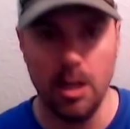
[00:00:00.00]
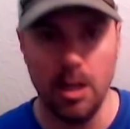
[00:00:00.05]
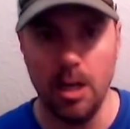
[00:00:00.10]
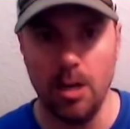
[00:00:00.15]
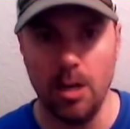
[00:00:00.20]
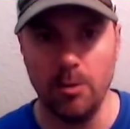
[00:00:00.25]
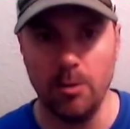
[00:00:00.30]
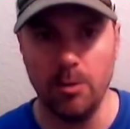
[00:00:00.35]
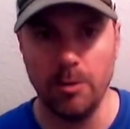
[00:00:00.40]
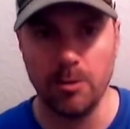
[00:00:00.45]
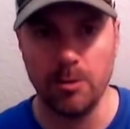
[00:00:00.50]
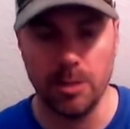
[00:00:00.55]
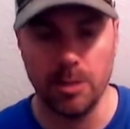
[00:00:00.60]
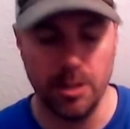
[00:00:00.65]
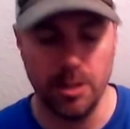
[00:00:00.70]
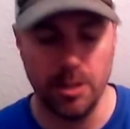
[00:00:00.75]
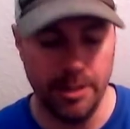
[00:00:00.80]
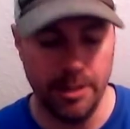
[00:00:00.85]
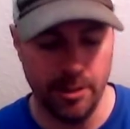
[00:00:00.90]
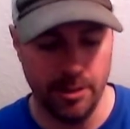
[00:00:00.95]
We
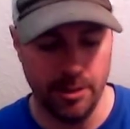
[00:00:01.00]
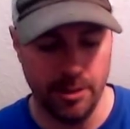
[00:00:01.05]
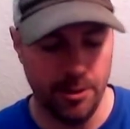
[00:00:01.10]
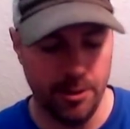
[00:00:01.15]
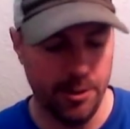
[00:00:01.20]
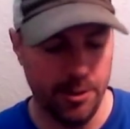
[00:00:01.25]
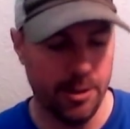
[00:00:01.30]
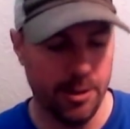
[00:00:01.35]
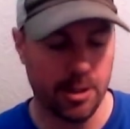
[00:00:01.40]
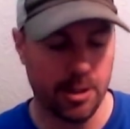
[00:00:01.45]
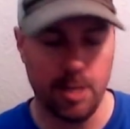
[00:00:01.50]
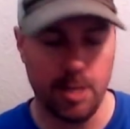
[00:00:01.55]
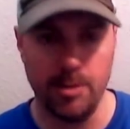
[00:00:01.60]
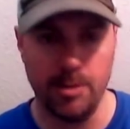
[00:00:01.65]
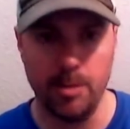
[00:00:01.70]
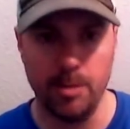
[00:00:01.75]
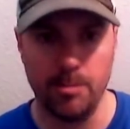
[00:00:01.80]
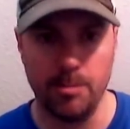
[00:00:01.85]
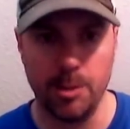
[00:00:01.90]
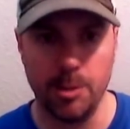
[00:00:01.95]
return here in the new year coming
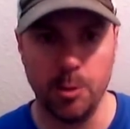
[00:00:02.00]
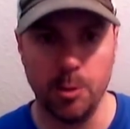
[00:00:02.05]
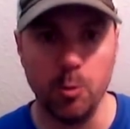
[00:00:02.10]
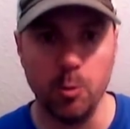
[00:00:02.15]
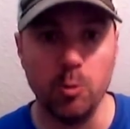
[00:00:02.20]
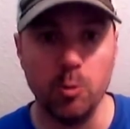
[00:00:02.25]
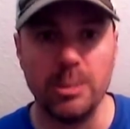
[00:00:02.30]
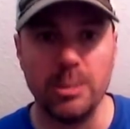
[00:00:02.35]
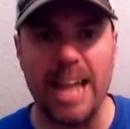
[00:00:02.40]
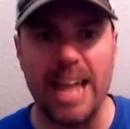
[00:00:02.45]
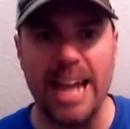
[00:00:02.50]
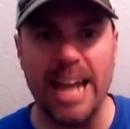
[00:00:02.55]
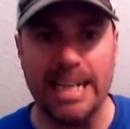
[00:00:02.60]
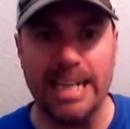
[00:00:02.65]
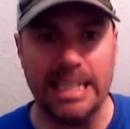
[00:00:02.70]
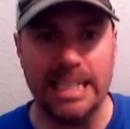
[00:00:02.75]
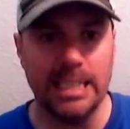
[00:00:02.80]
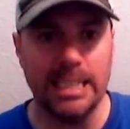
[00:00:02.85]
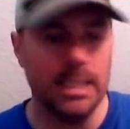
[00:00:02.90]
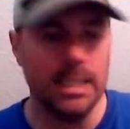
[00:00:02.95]
up
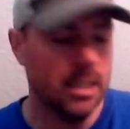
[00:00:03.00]
Tuesday.